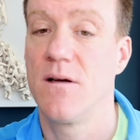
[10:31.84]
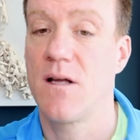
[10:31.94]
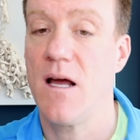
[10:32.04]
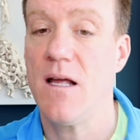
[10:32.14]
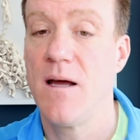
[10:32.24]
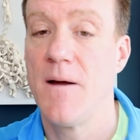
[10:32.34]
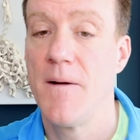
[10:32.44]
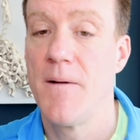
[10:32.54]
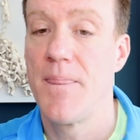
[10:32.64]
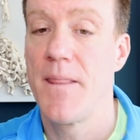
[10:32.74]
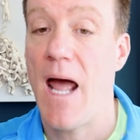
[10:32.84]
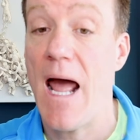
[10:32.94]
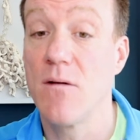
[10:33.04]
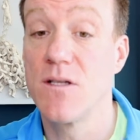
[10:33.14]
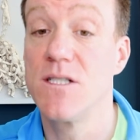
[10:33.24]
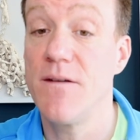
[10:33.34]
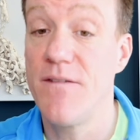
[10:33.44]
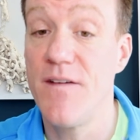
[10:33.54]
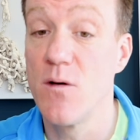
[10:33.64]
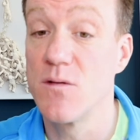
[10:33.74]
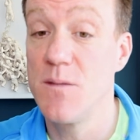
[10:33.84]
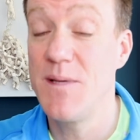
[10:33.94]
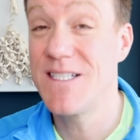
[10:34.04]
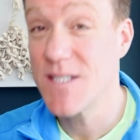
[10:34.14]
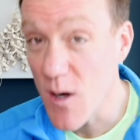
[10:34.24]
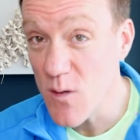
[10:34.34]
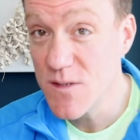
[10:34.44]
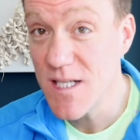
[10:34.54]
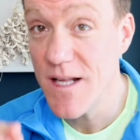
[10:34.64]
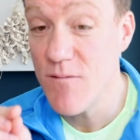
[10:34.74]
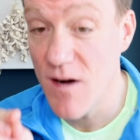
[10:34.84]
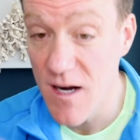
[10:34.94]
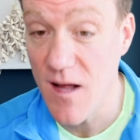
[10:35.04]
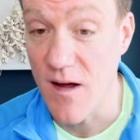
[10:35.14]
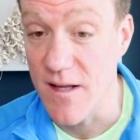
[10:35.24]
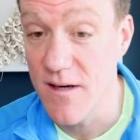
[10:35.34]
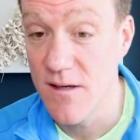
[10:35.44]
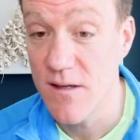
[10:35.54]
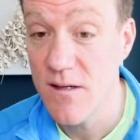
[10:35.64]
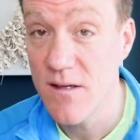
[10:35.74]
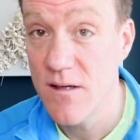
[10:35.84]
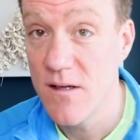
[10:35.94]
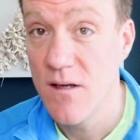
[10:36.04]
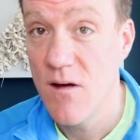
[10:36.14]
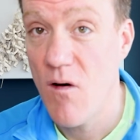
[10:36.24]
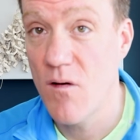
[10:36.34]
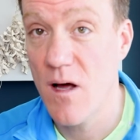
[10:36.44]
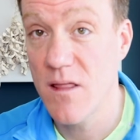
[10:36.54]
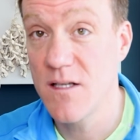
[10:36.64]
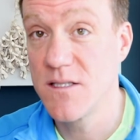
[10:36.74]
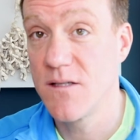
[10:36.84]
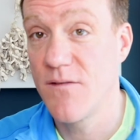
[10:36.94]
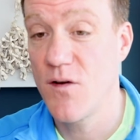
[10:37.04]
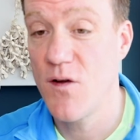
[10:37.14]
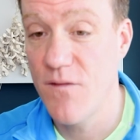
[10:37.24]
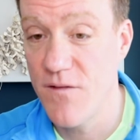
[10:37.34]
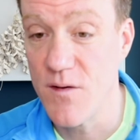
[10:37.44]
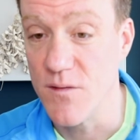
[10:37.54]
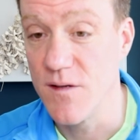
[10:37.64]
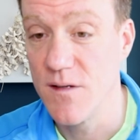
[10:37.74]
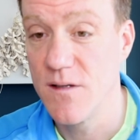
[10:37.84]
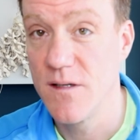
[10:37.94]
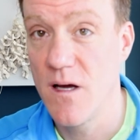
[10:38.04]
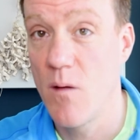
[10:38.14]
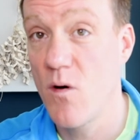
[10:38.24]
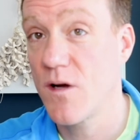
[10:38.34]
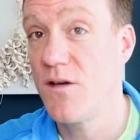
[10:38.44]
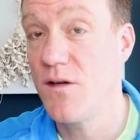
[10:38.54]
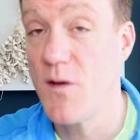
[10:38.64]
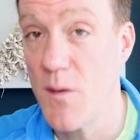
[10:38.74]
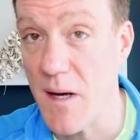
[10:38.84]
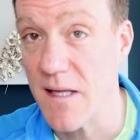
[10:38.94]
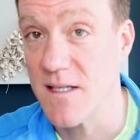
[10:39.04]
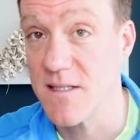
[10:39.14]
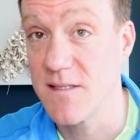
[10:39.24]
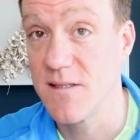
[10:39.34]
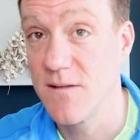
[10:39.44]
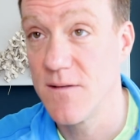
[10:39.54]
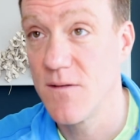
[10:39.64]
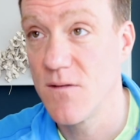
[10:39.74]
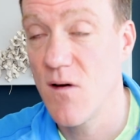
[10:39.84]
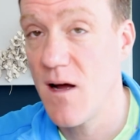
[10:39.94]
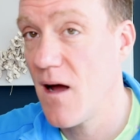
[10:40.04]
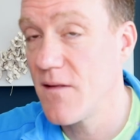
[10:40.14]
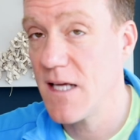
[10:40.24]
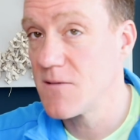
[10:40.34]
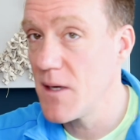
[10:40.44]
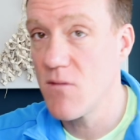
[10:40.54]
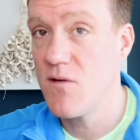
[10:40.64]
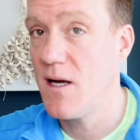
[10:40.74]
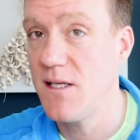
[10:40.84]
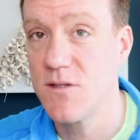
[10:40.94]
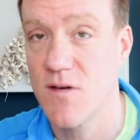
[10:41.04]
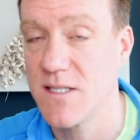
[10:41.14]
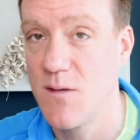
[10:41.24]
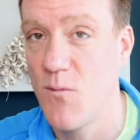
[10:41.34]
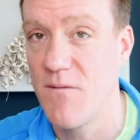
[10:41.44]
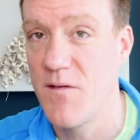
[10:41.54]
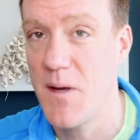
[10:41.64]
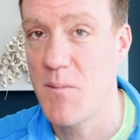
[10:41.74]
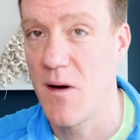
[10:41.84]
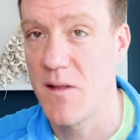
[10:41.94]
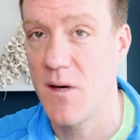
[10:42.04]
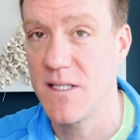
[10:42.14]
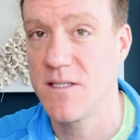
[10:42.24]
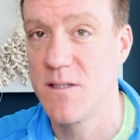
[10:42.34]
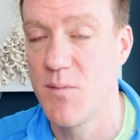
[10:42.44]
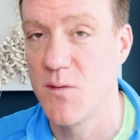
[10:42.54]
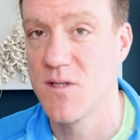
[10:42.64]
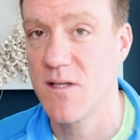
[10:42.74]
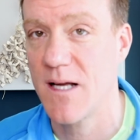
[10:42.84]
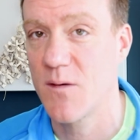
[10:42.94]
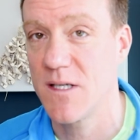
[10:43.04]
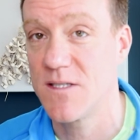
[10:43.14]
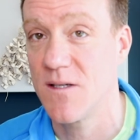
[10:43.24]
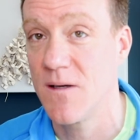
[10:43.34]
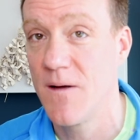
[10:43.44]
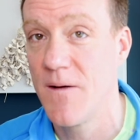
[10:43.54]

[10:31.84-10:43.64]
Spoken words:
Okay, how does it feel to be totally reliant on others for your food? And what can you do about this? Right, that's been a really interesting one for me, by the way, just to pause on that question.